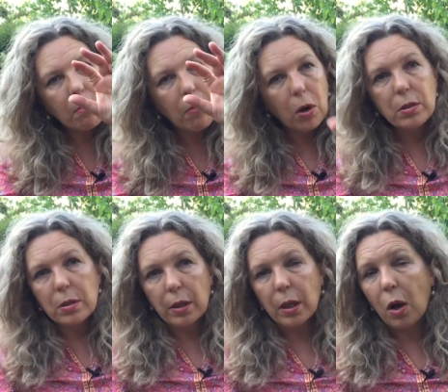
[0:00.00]
Mars
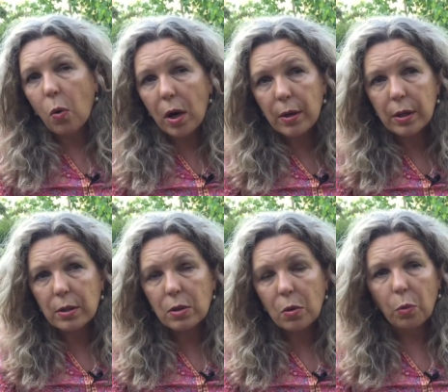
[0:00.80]
is in
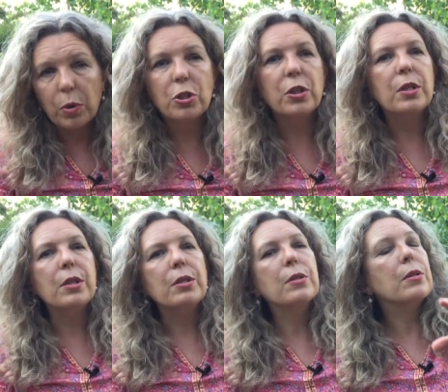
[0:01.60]
Aquarius, which
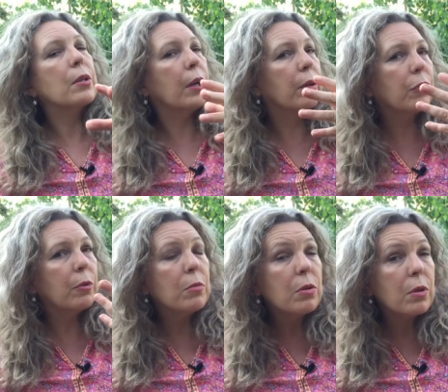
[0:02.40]
is the sign of
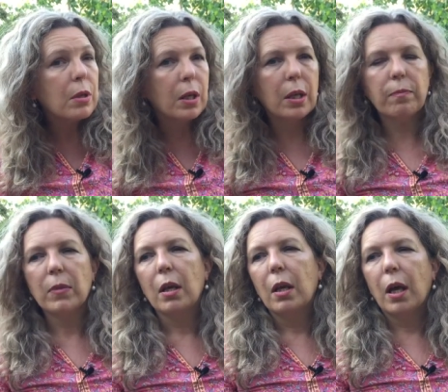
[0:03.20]
community,
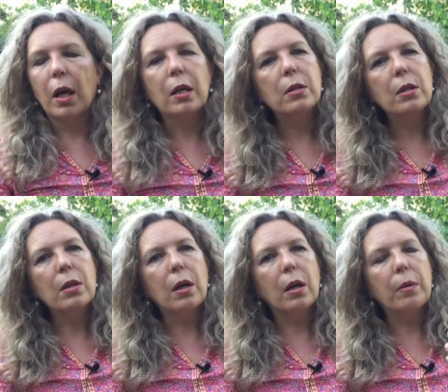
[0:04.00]
and
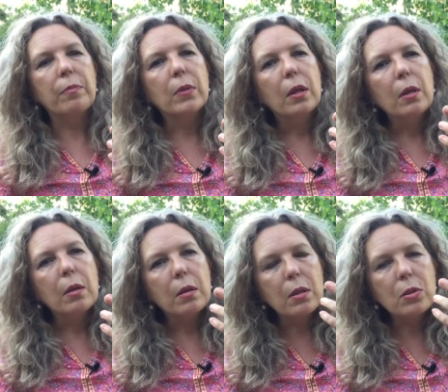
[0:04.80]
um,
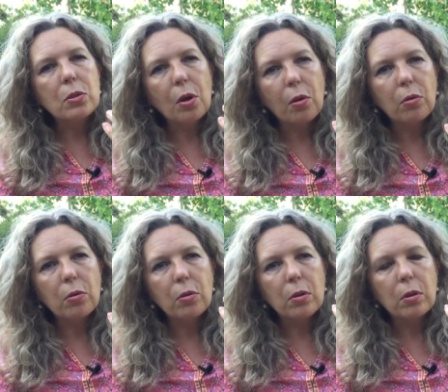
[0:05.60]
this
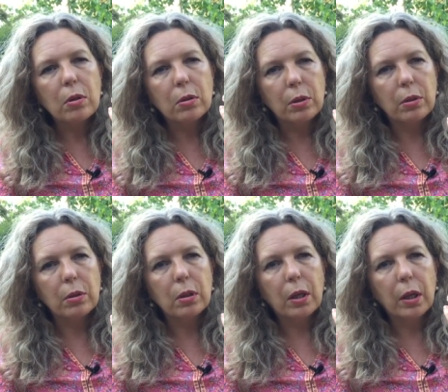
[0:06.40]
total
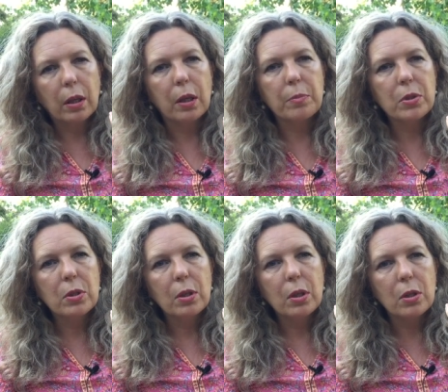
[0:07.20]
lunar
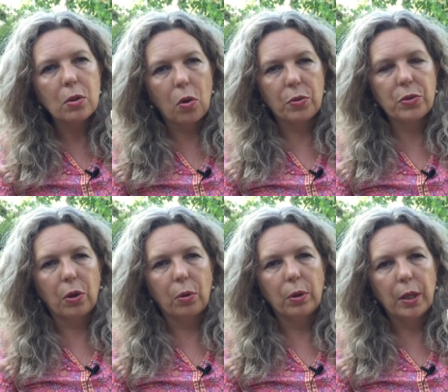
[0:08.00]
eclipse is
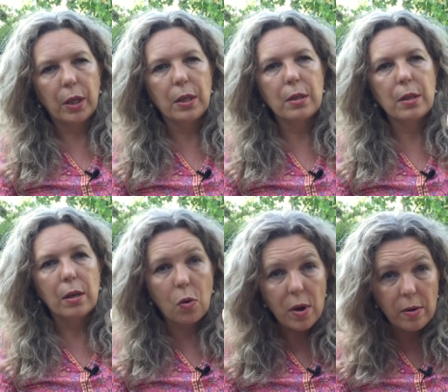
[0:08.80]
also in
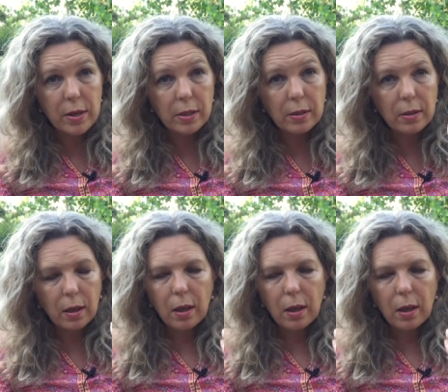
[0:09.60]
Aquarius.